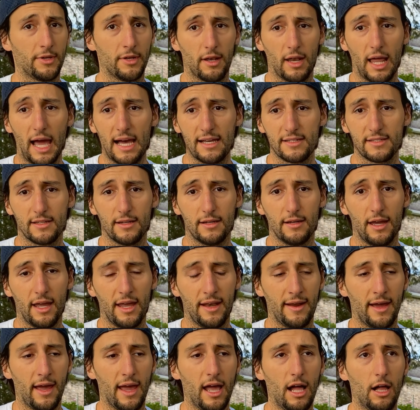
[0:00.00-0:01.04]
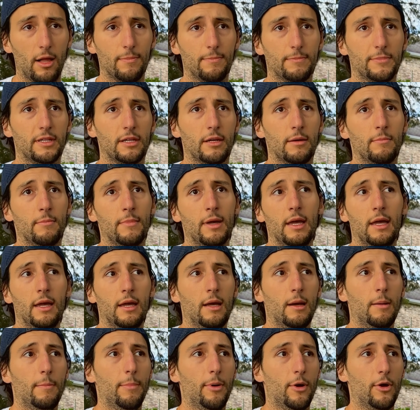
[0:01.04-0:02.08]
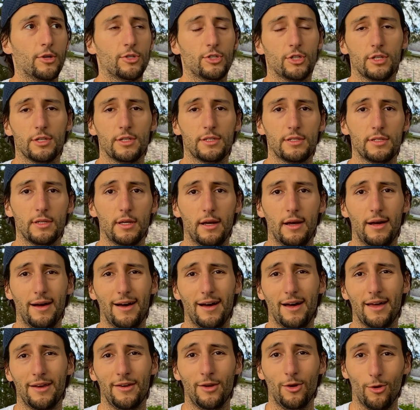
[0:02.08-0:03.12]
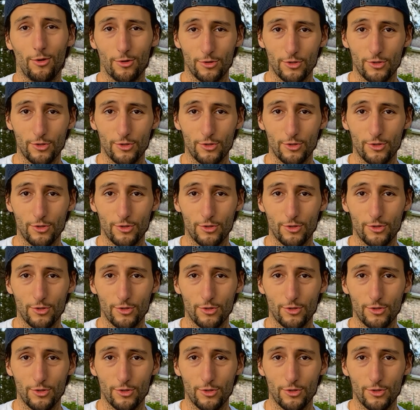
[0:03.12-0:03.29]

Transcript: Alaska and I helped them purchase a